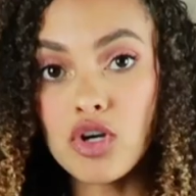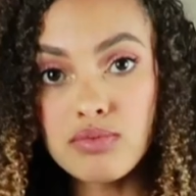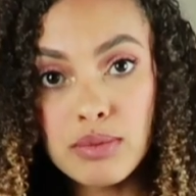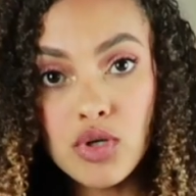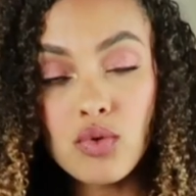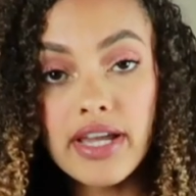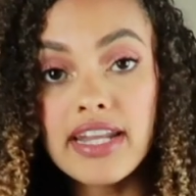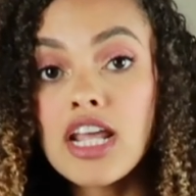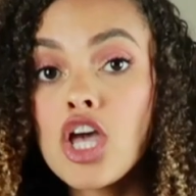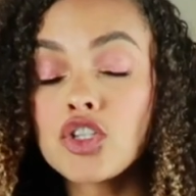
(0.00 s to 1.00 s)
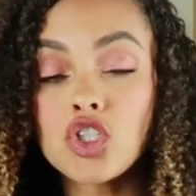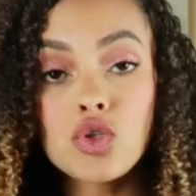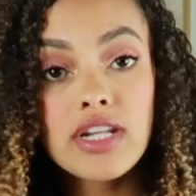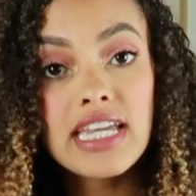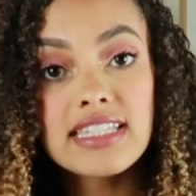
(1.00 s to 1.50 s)
most people quit
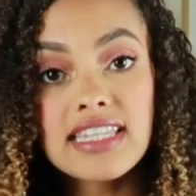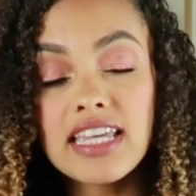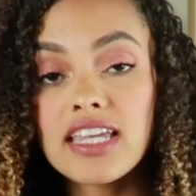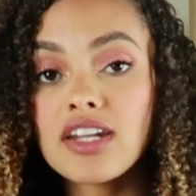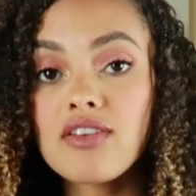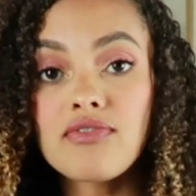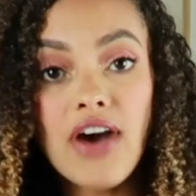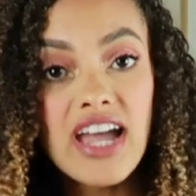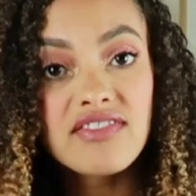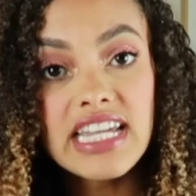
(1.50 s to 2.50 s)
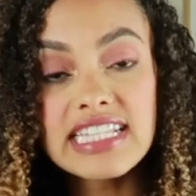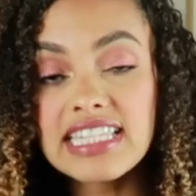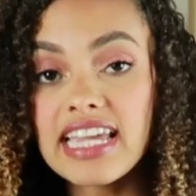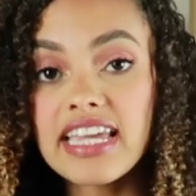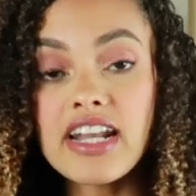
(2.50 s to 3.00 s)
2 days in, 5
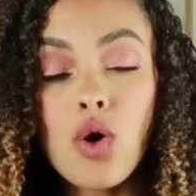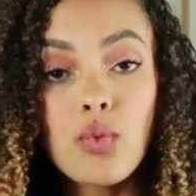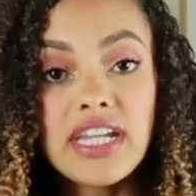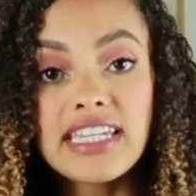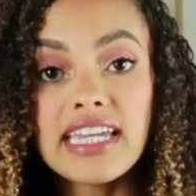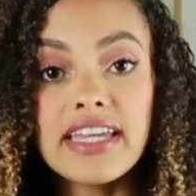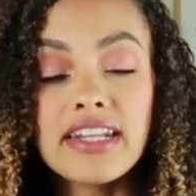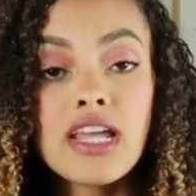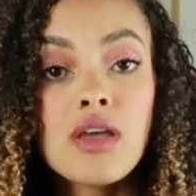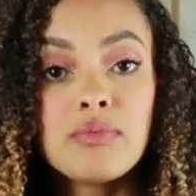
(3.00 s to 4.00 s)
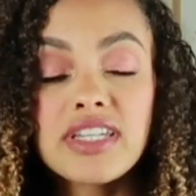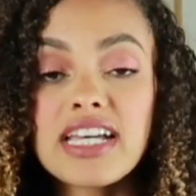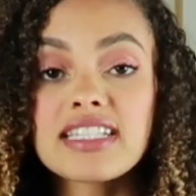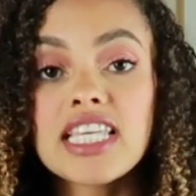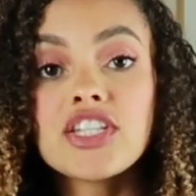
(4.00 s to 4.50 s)
days in, a week in,
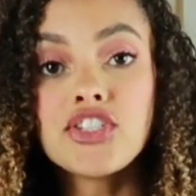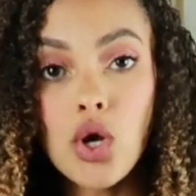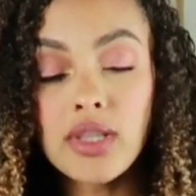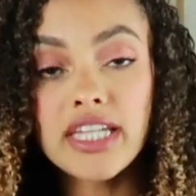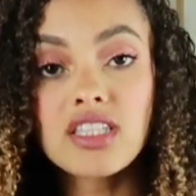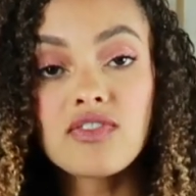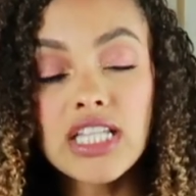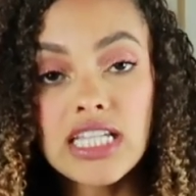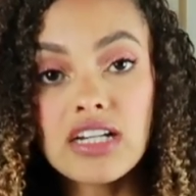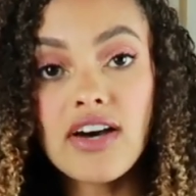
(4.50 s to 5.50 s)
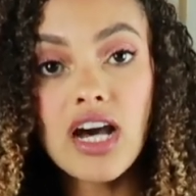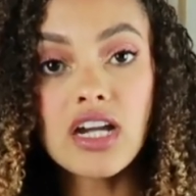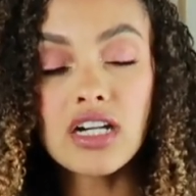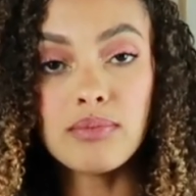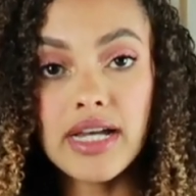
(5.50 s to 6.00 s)
because they don't like the feeling of
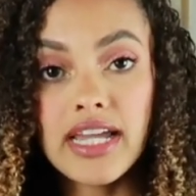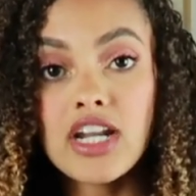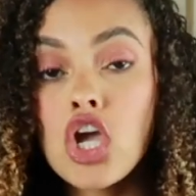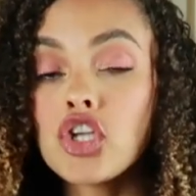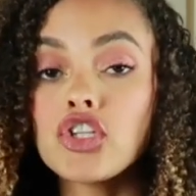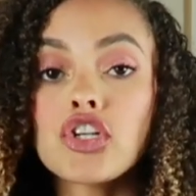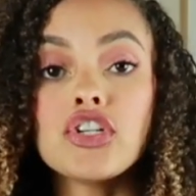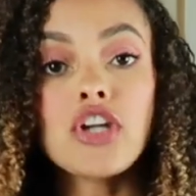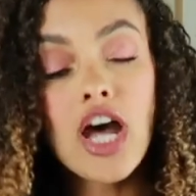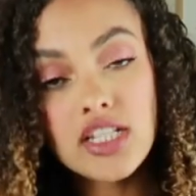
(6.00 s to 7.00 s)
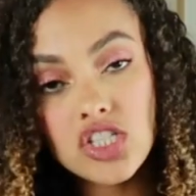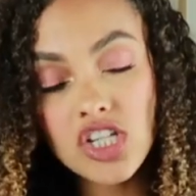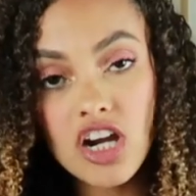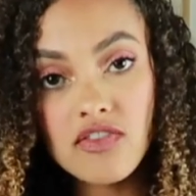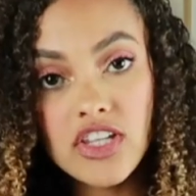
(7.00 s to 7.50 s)
hunger. But you're not
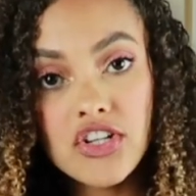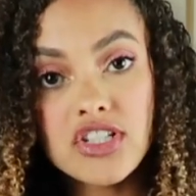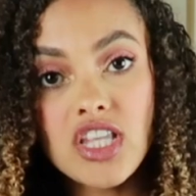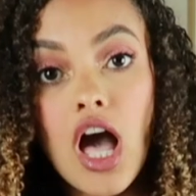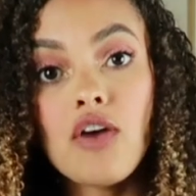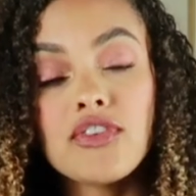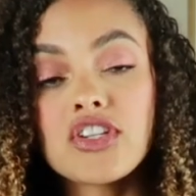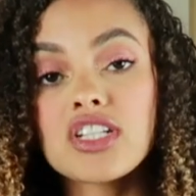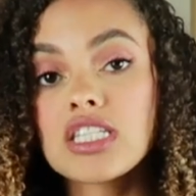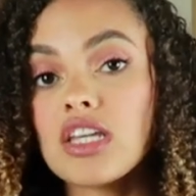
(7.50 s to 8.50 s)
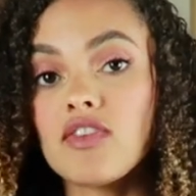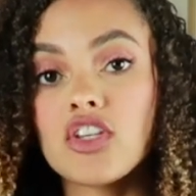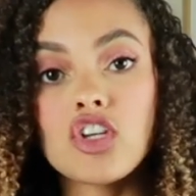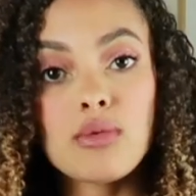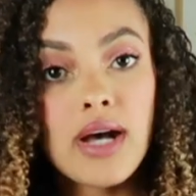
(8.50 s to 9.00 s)
starving yourself, you're just
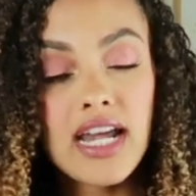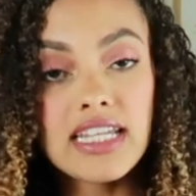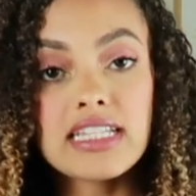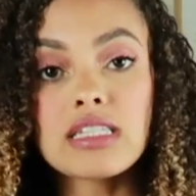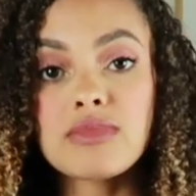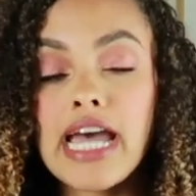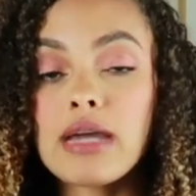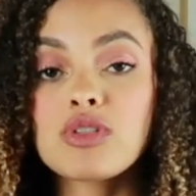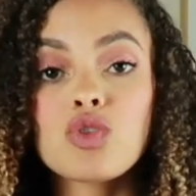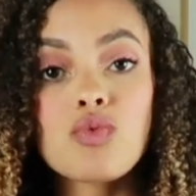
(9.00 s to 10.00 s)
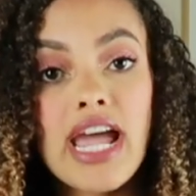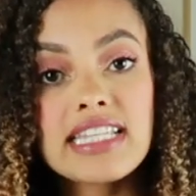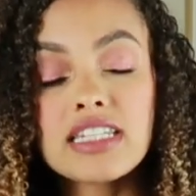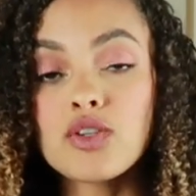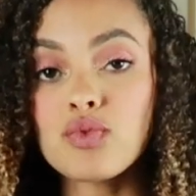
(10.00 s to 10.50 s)
giving your body some time to
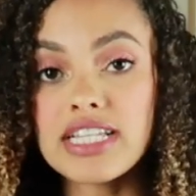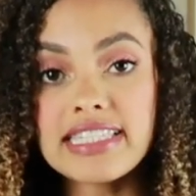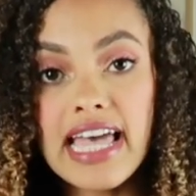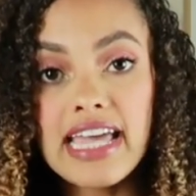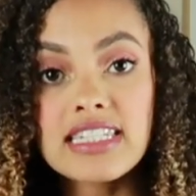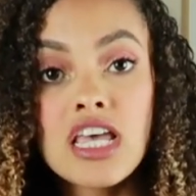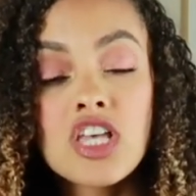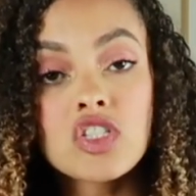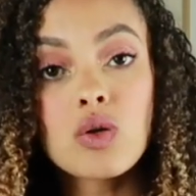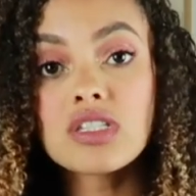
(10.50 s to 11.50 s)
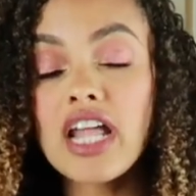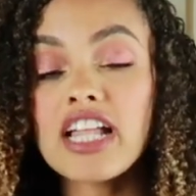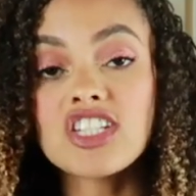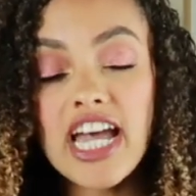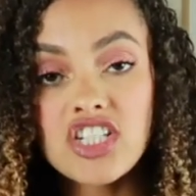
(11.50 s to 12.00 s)
rest and reset, so it's
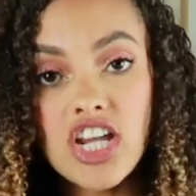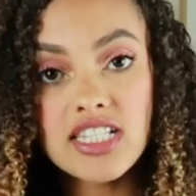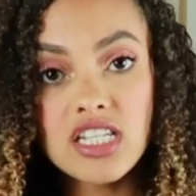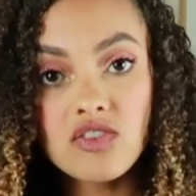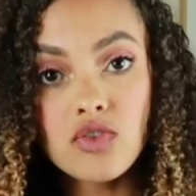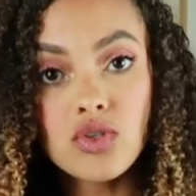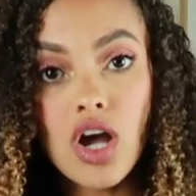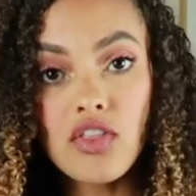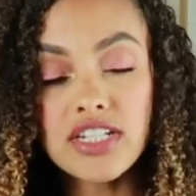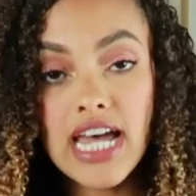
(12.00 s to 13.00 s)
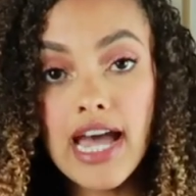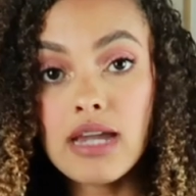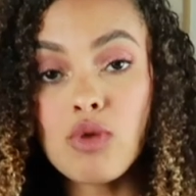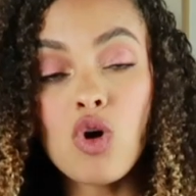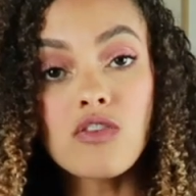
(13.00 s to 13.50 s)
not digesting food all the
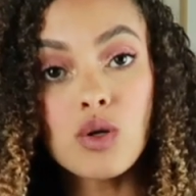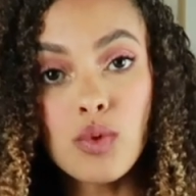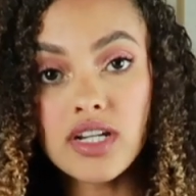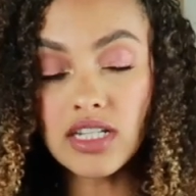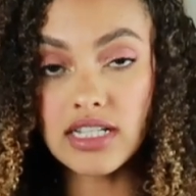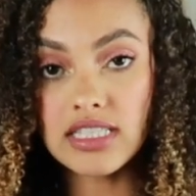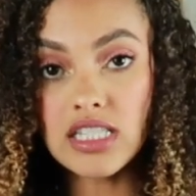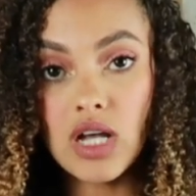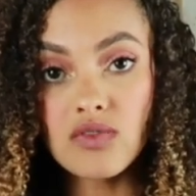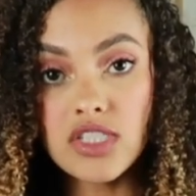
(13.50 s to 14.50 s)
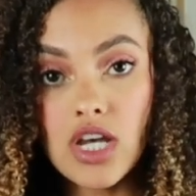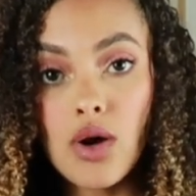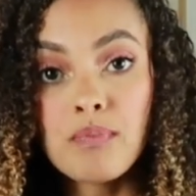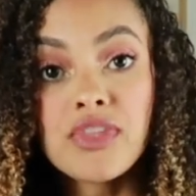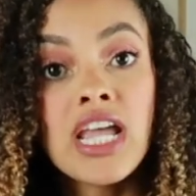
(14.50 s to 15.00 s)
time, overworking itself.
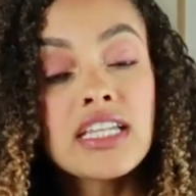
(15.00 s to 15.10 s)
So